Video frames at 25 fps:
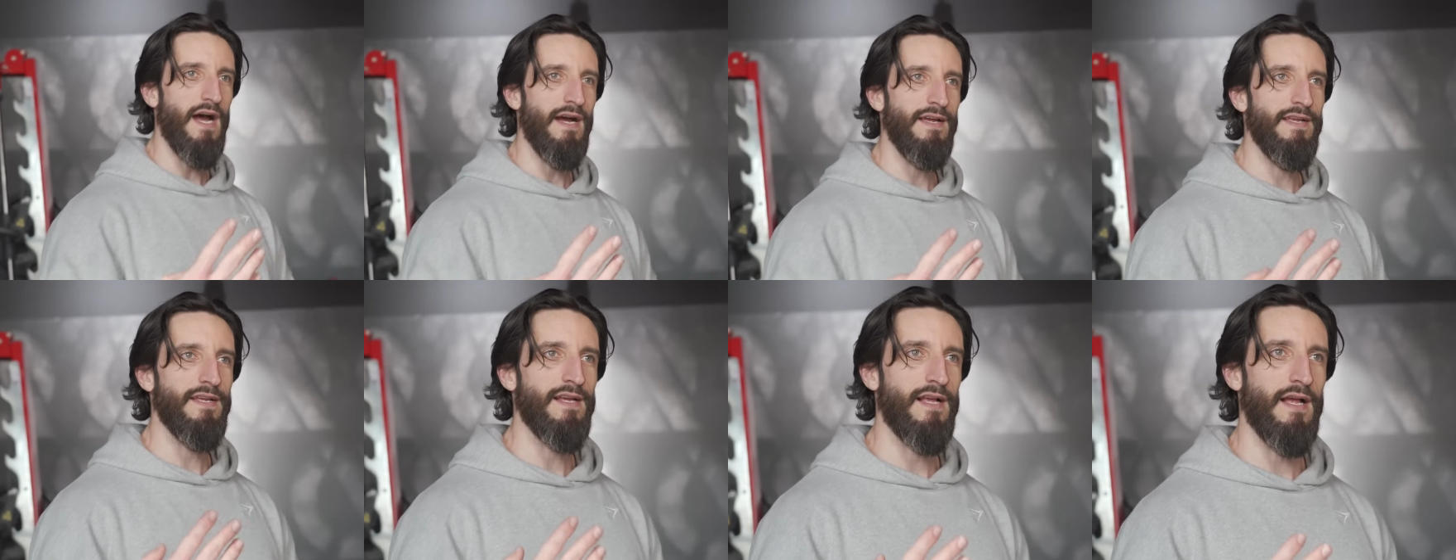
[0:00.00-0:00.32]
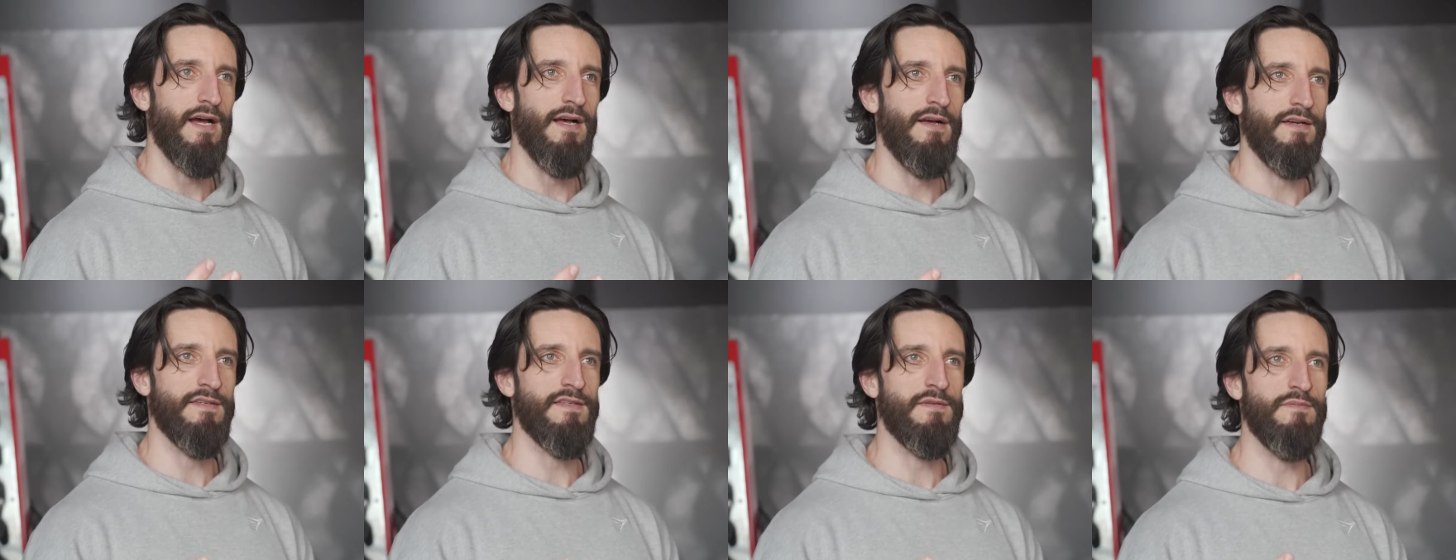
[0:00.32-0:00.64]
high
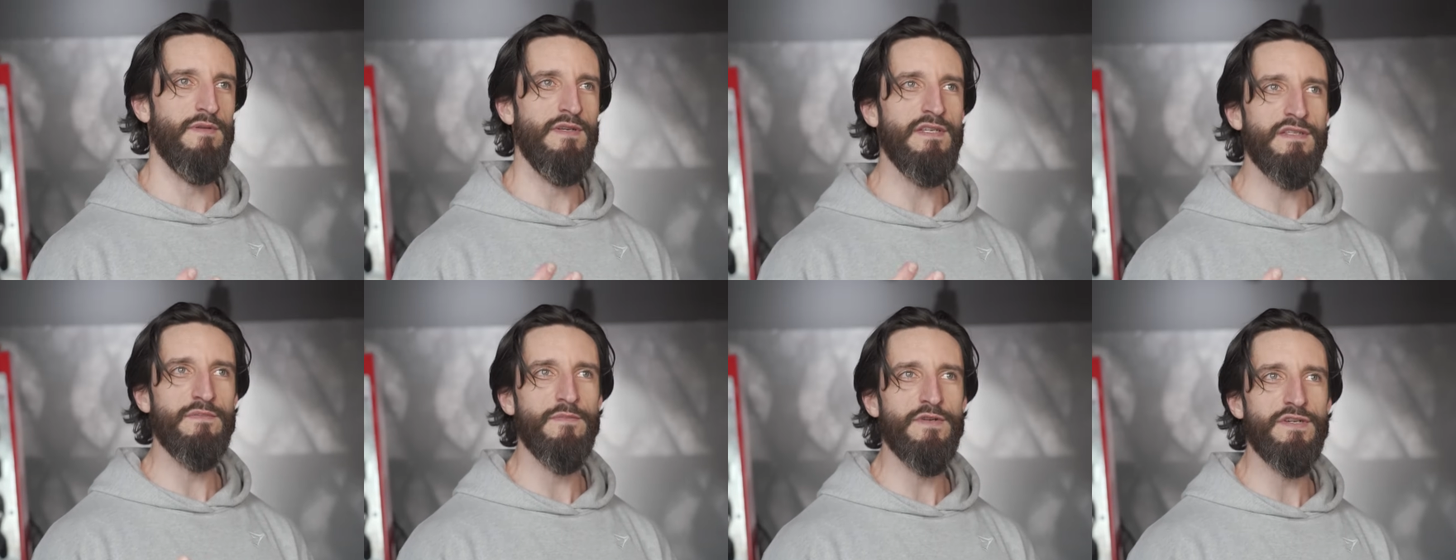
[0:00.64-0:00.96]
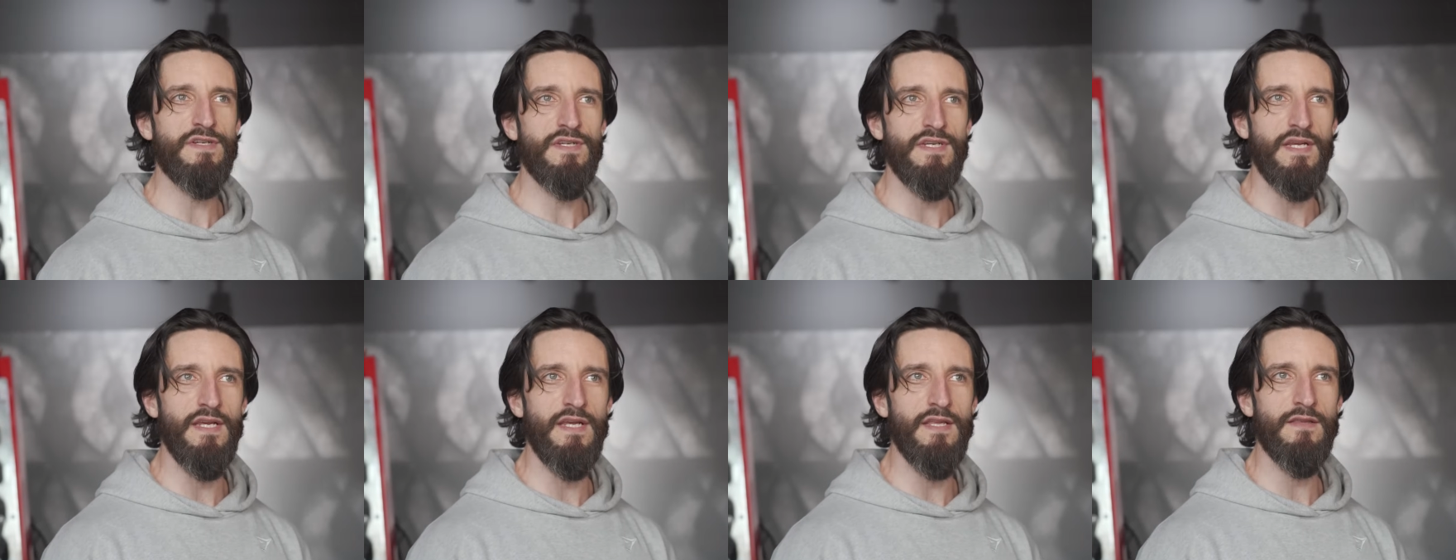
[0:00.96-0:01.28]
incline split
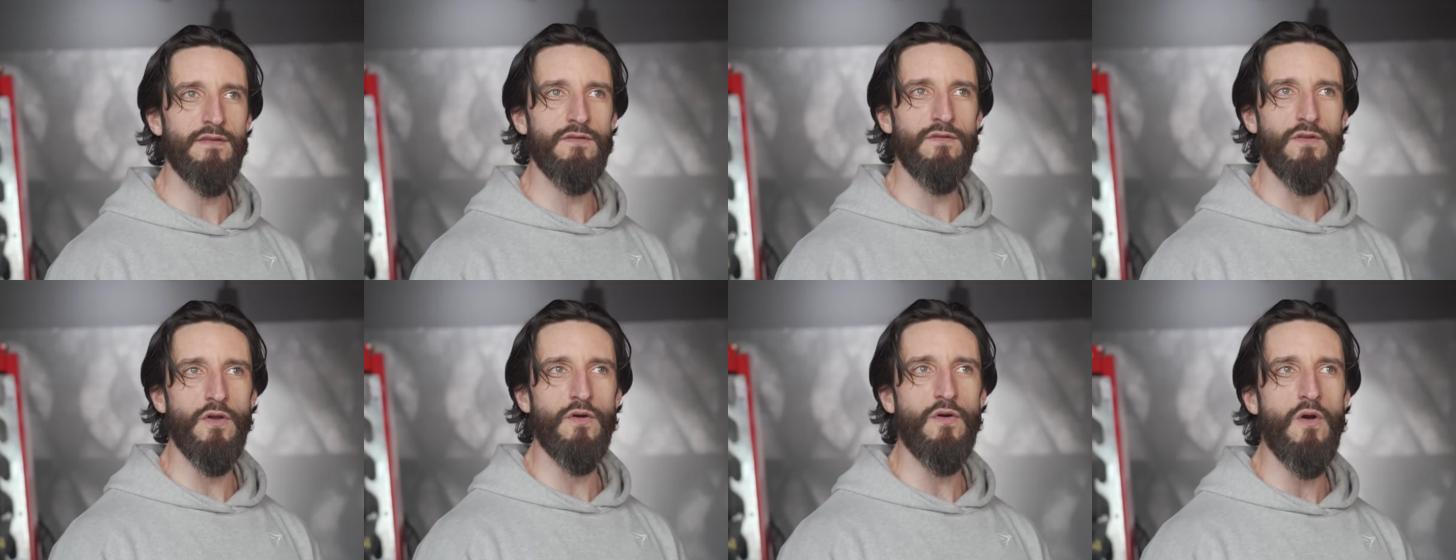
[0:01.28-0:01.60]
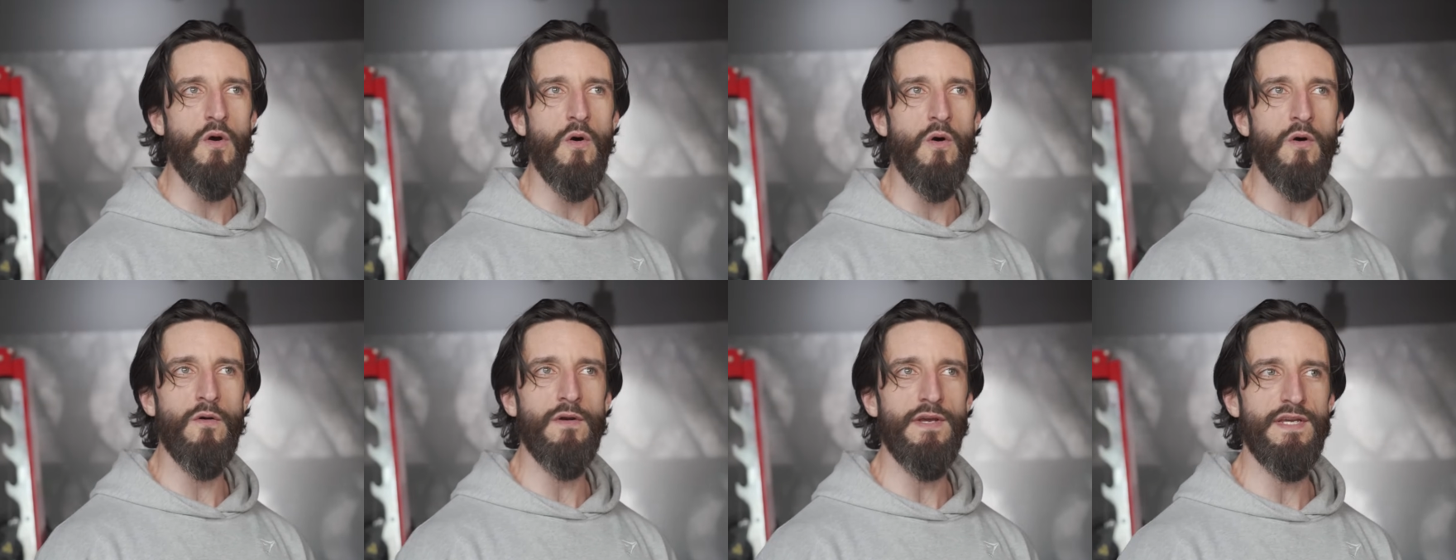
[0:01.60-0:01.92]
with it. The
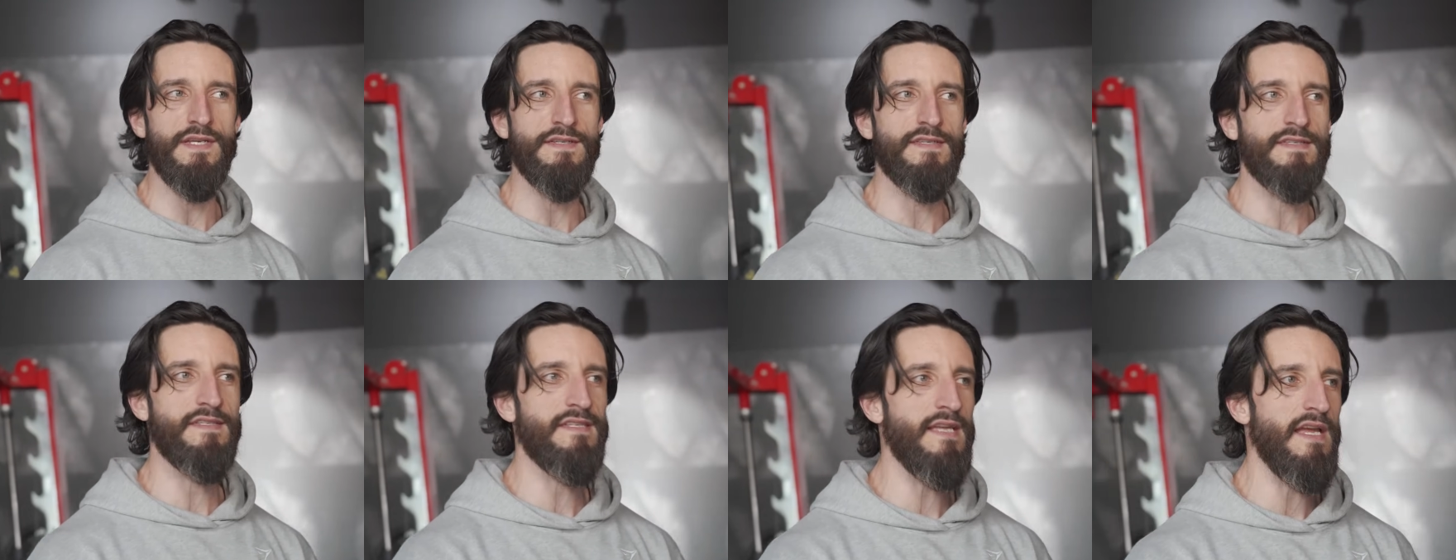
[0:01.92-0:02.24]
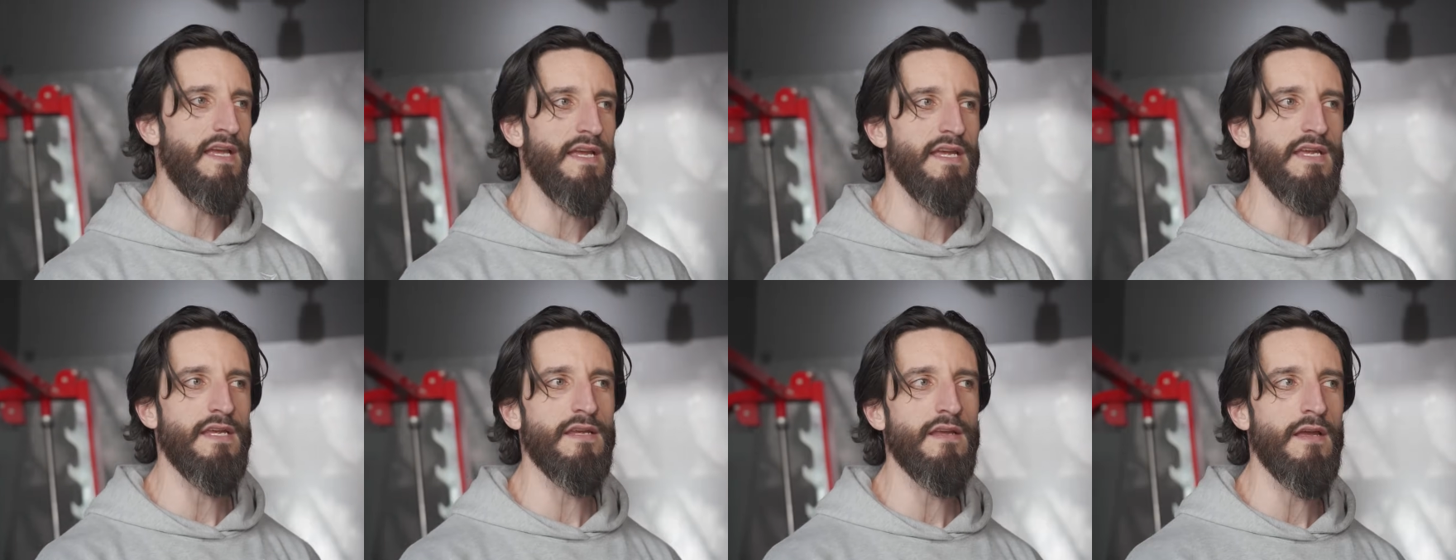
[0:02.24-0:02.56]
goal is
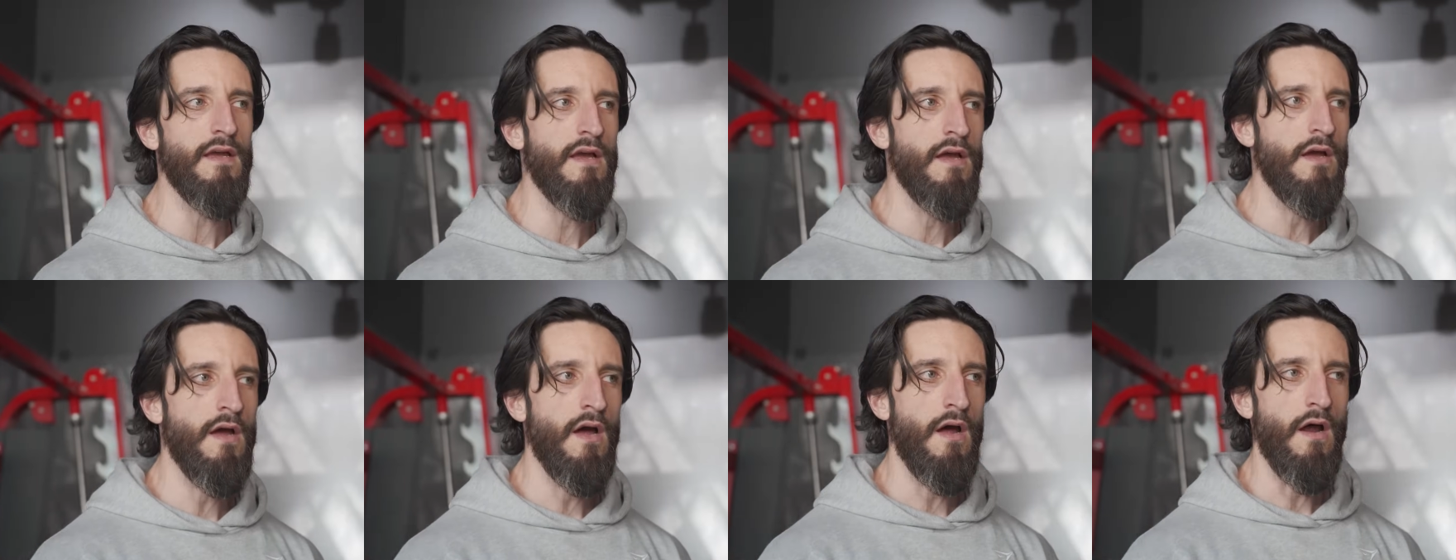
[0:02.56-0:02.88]
staying